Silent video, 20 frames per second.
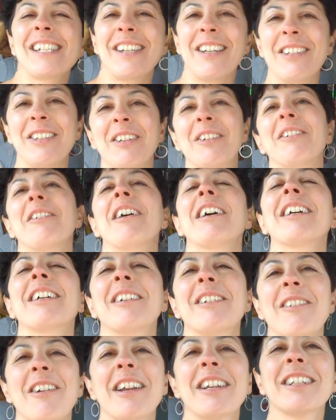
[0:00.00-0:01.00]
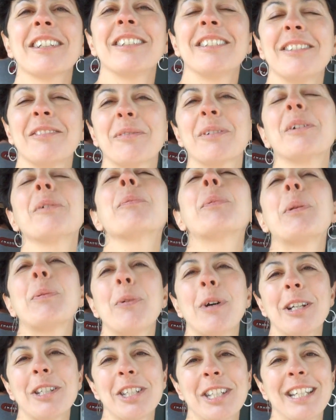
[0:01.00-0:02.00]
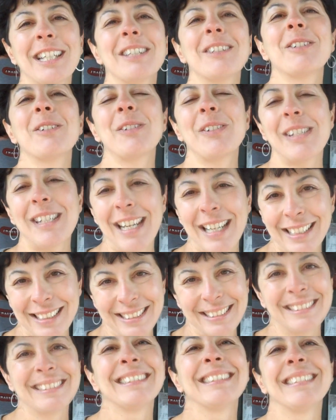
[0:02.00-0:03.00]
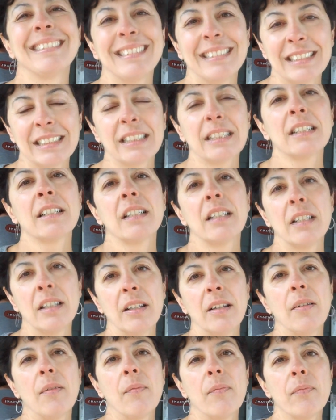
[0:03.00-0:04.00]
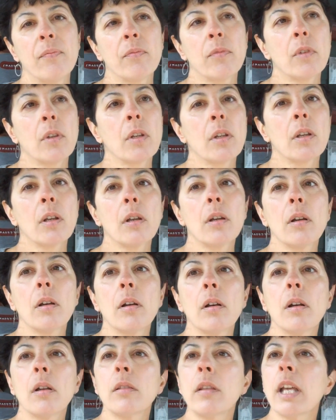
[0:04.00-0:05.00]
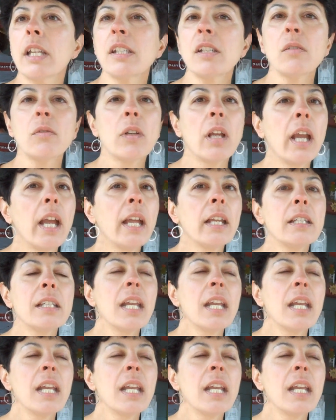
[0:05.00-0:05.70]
on your uh, chronicle. We'll be watching it Tuesday. Yeah, all 10 seconds of my footage probably, right? That's okay.